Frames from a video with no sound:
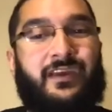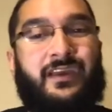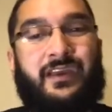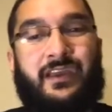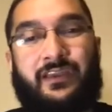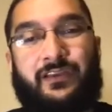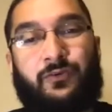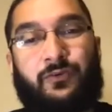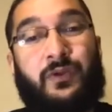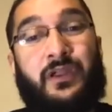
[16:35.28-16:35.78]

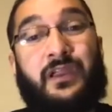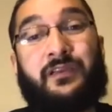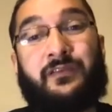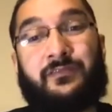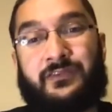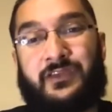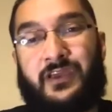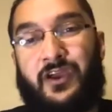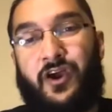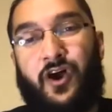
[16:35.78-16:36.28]
engraved
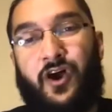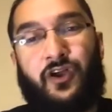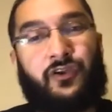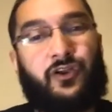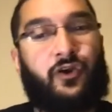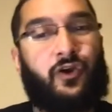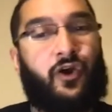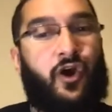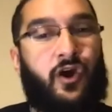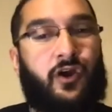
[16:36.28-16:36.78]
on our
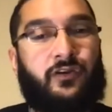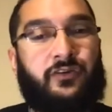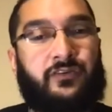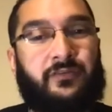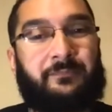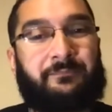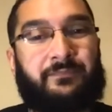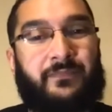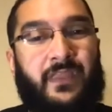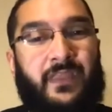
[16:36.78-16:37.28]
heart
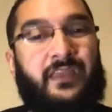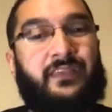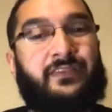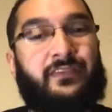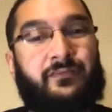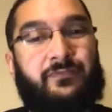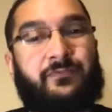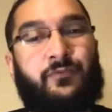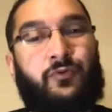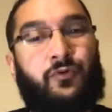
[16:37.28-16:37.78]
in the
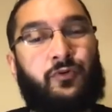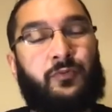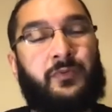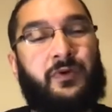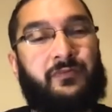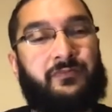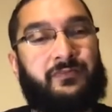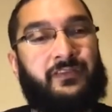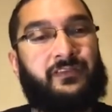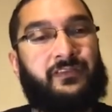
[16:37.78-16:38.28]
form
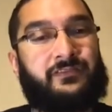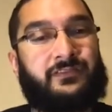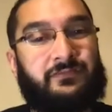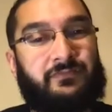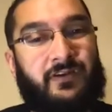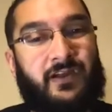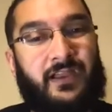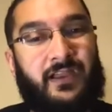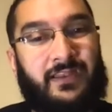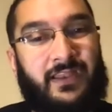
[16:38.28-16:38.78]
of these
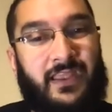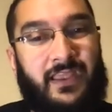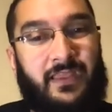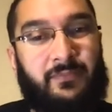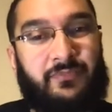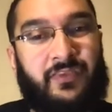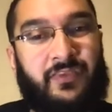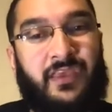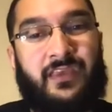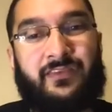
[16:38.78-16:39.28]
divine
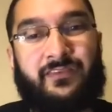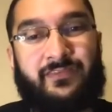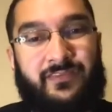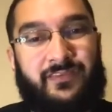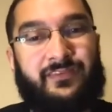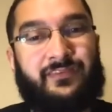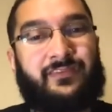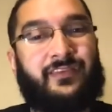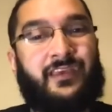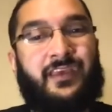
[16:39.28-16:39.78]
names
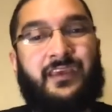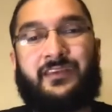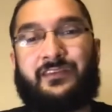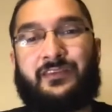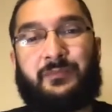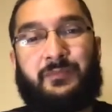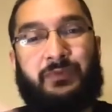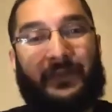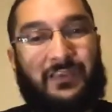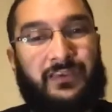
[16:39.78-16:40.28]
since the
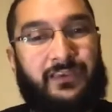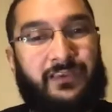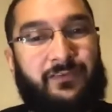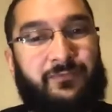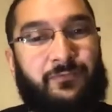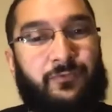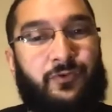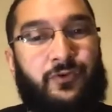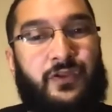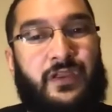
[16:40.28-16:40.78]
beginning of
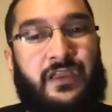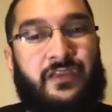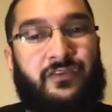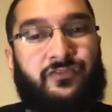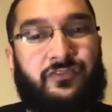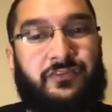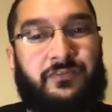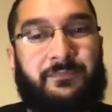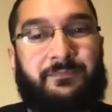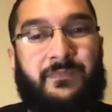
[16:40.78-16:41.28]

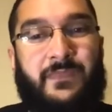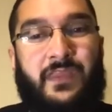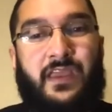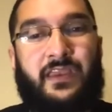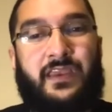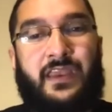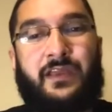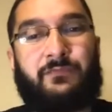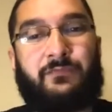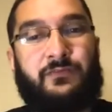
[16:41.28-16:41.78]
creation. And
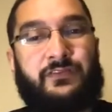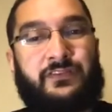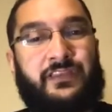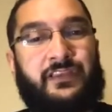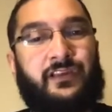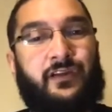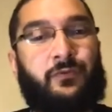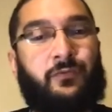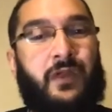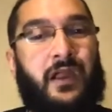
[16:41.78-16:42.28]
everything
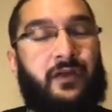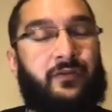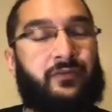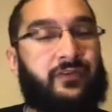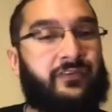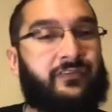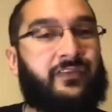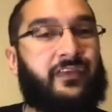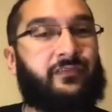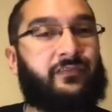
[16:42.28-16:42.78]
around
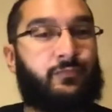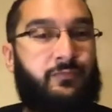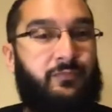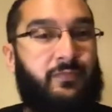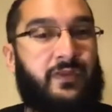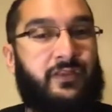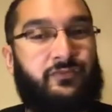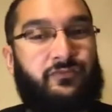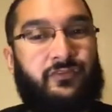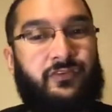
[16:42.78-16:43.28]
us, as we've
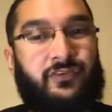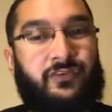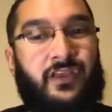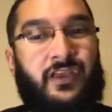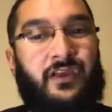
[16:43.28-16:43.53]
mentioned,